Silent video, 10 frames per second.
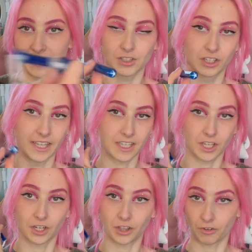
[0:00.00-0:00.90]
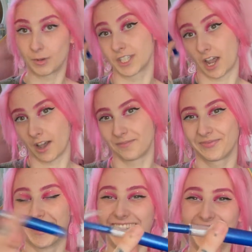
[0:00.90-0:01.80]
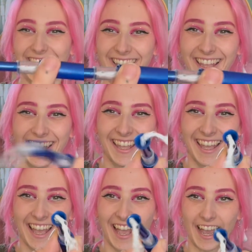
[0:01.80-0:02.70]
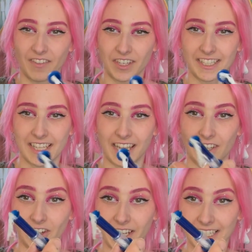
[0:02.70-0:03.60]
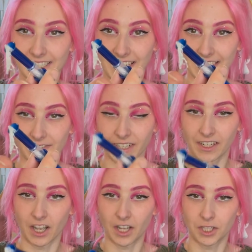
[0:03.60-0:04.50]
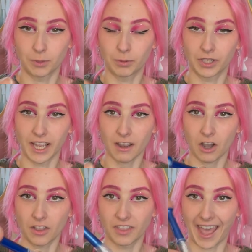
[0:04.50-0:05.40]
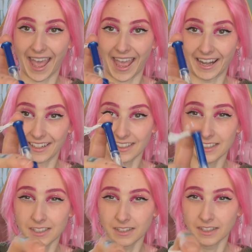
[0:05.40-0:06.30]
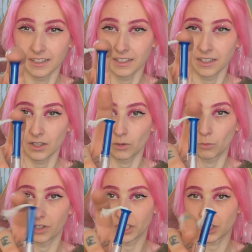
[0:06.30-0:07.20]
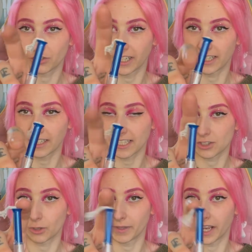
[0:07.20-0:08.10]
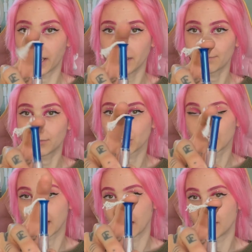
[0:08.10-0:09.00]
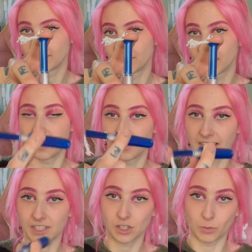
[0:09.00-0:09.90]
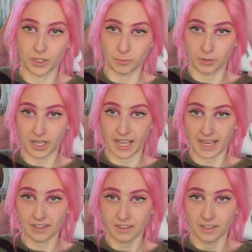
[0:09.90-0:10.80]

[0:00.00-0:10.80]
So like you're going to throw a dart. And then you take your index finger and you put it on the end where the string is coming out, just here. And that is so when you put it in,